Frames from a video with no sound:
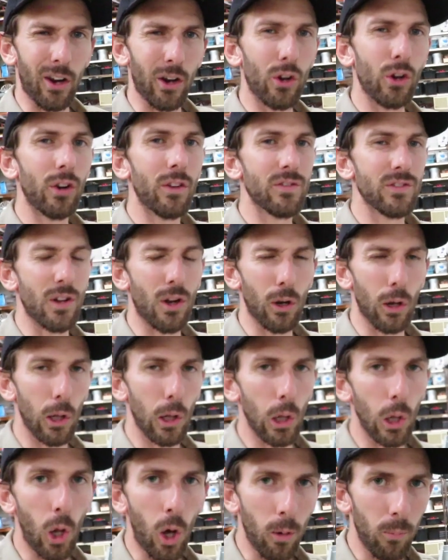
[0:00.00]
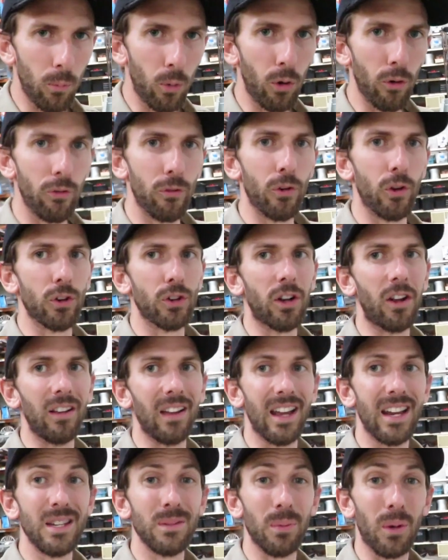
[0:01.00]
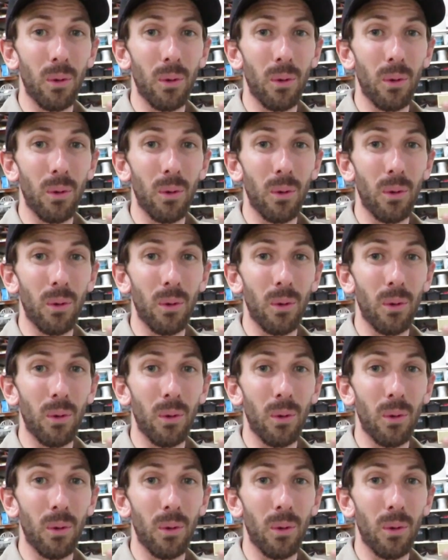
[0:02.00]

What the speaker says: I could have sold a lot more fertile eggs,